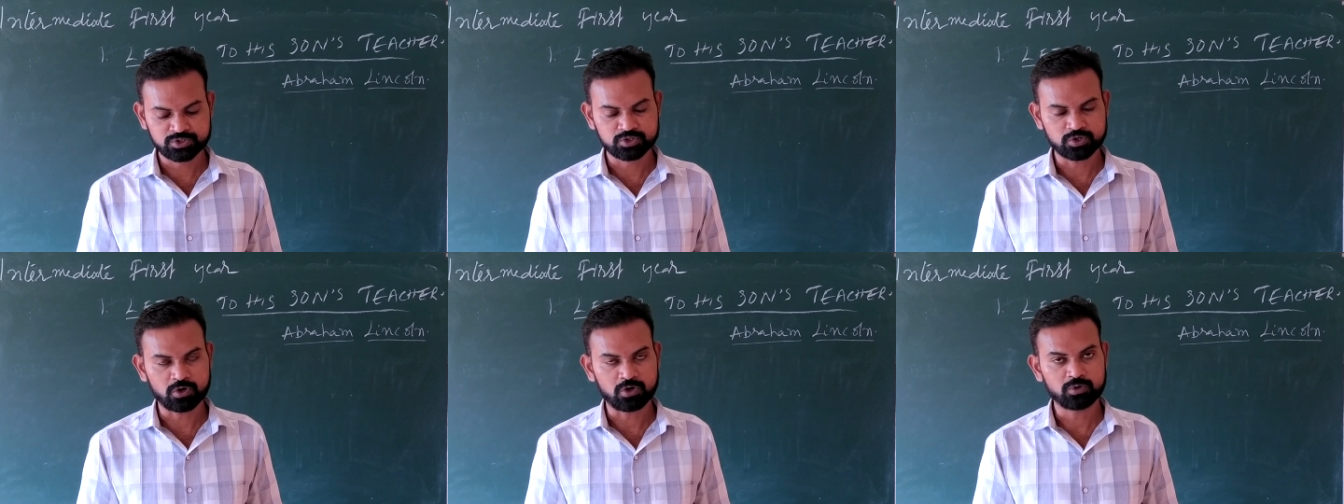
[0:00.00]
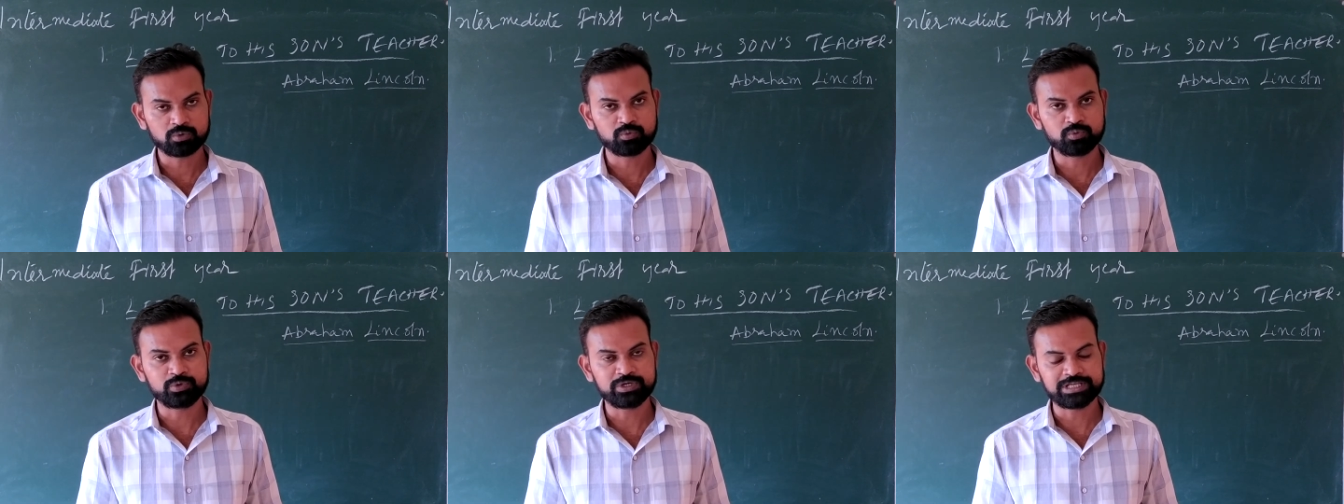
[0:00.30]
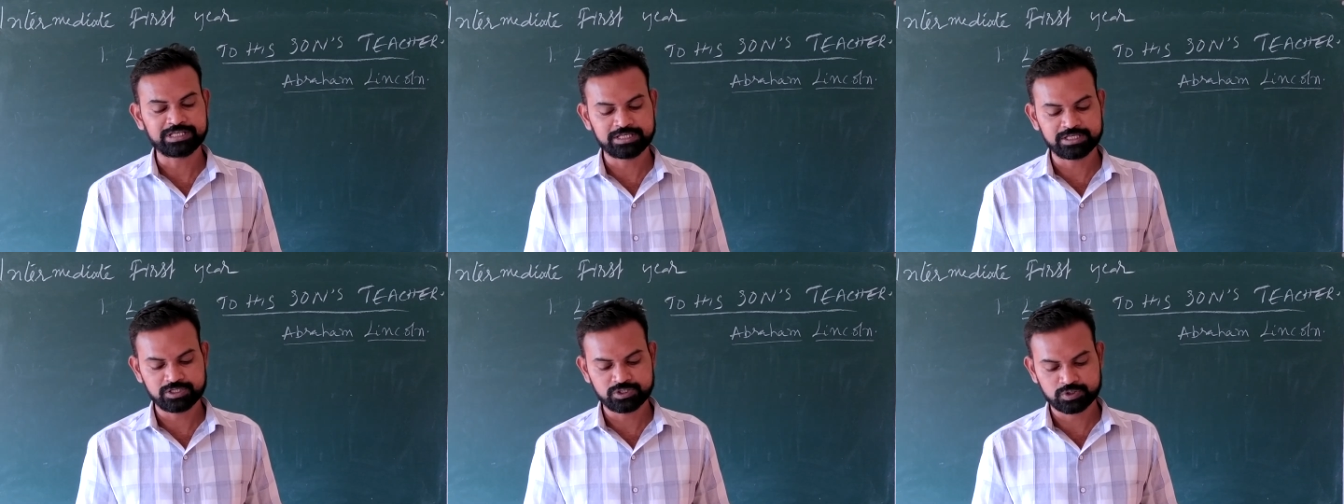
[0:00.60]
John
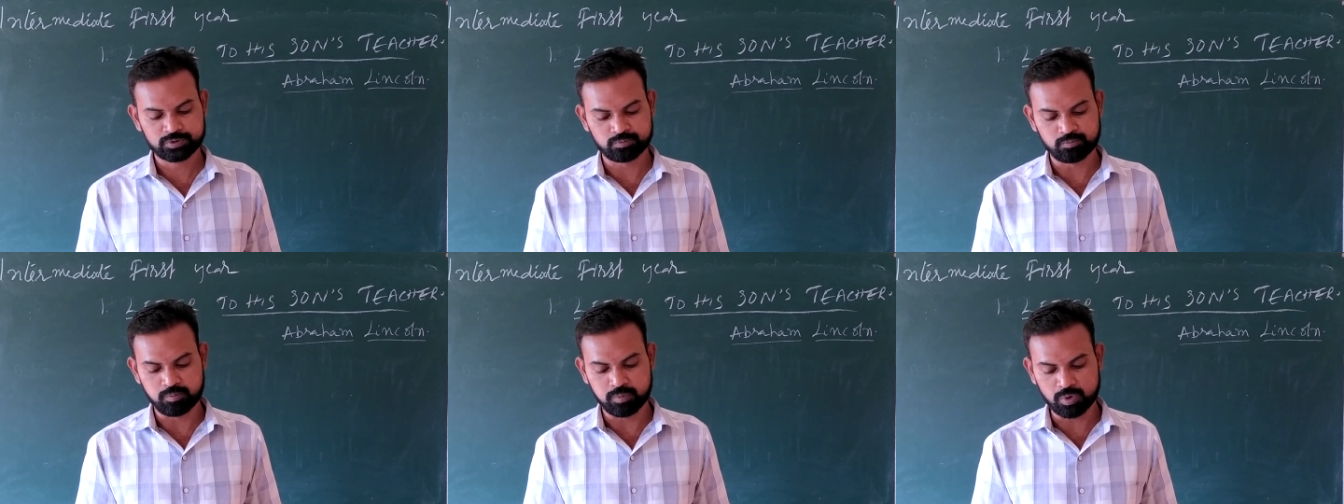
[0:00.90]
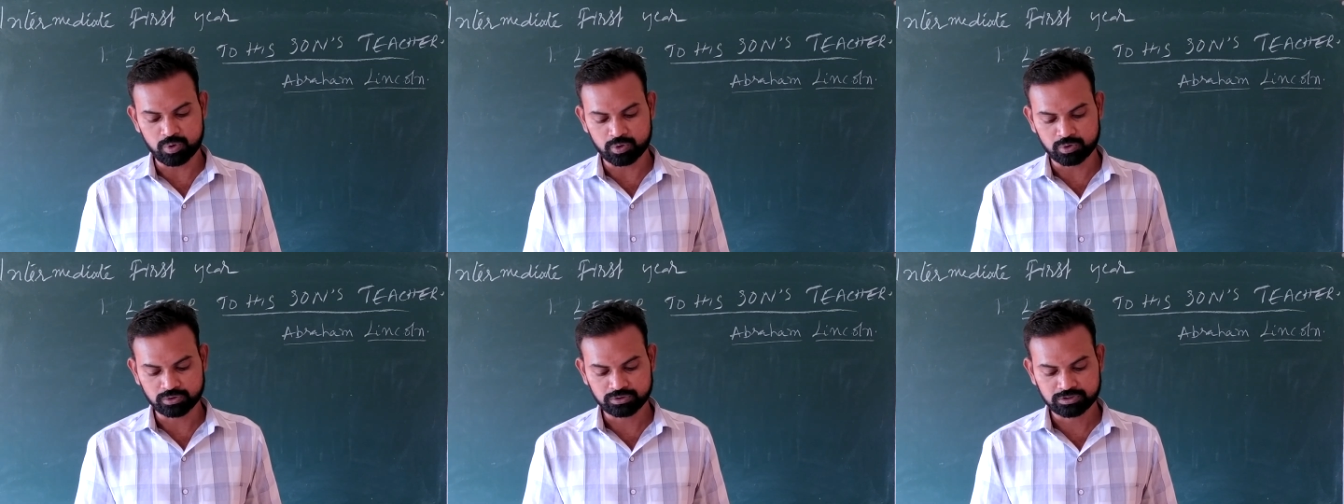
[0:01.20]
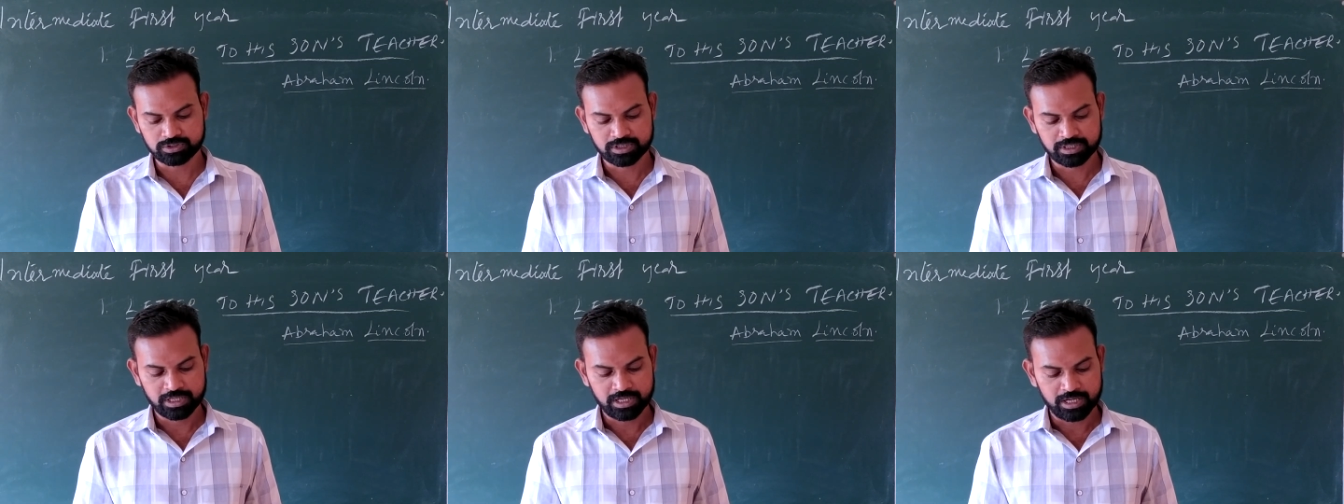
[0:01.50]
Wilkes
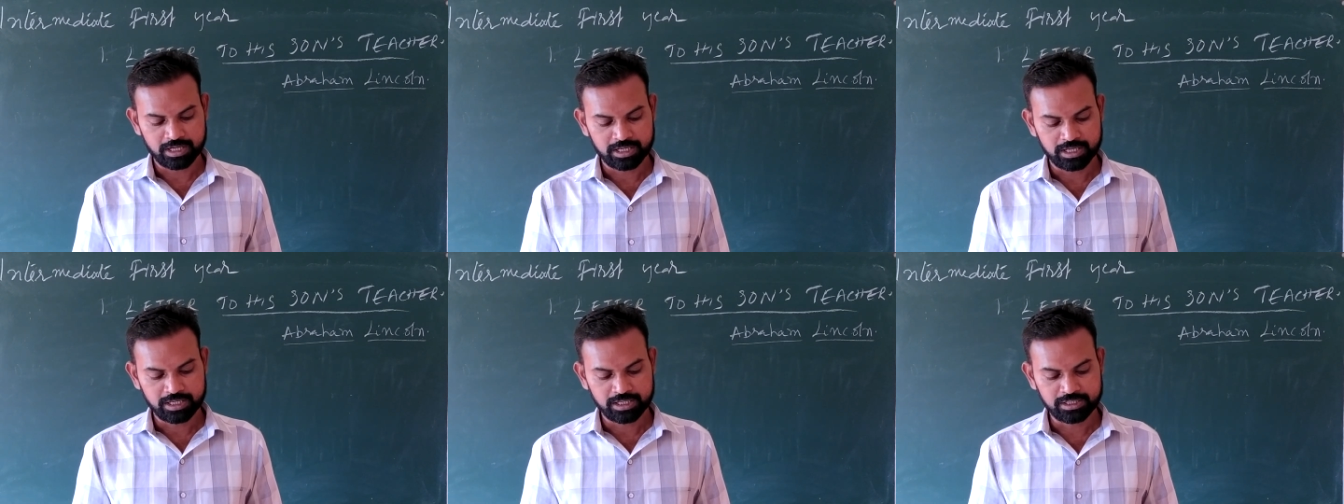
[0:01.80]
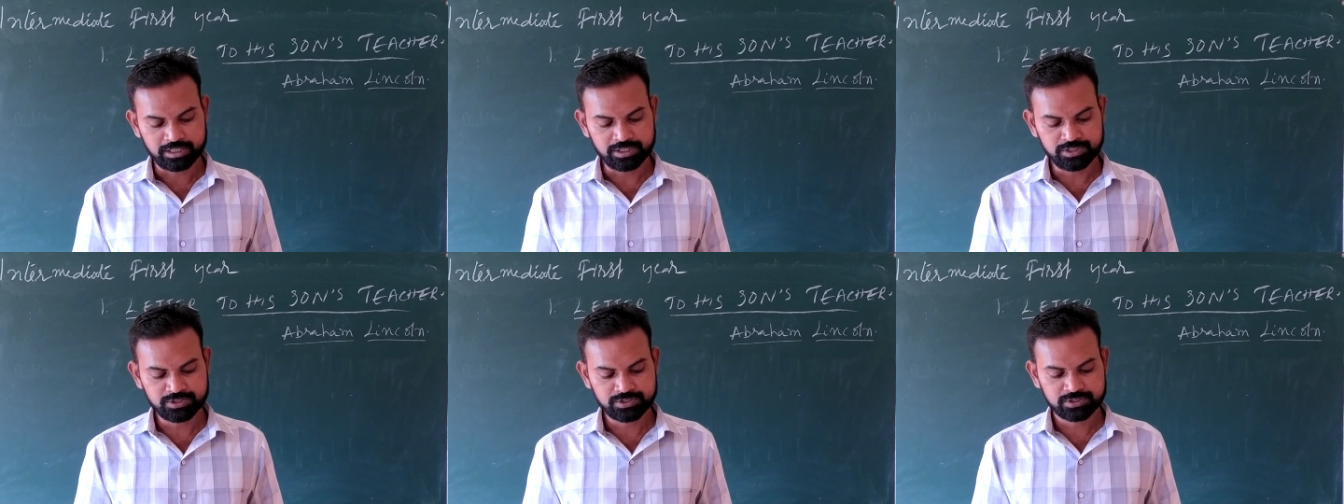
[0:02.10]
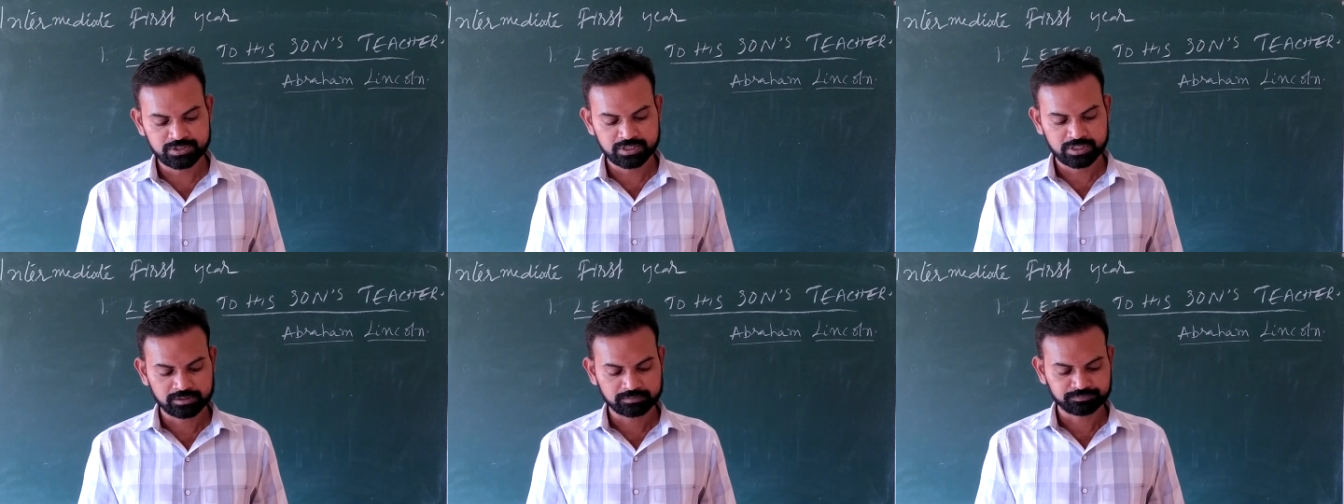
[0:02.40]
Booth.
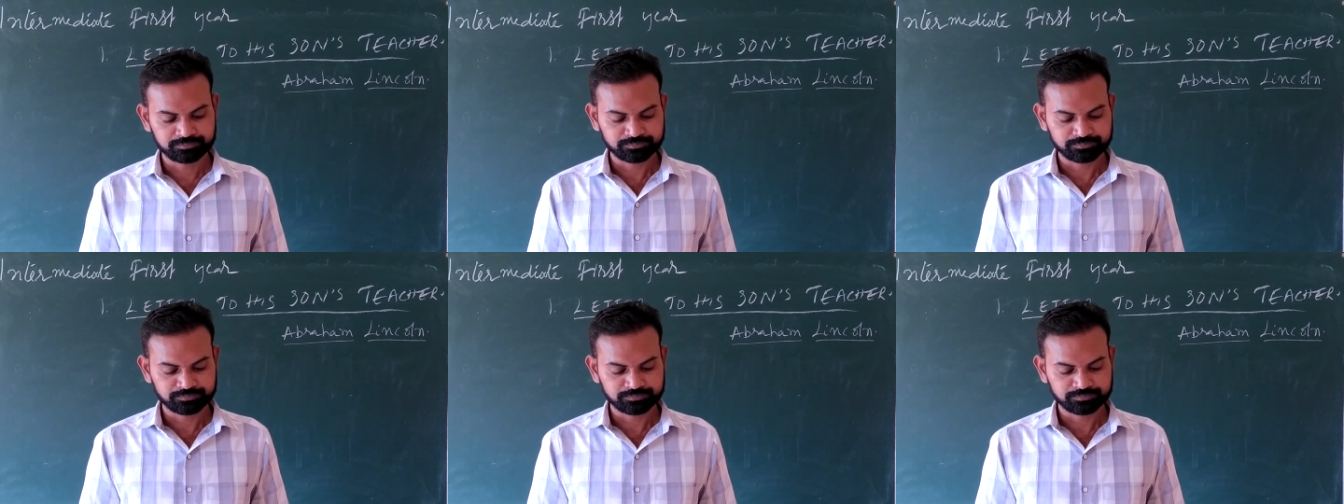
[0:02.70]
His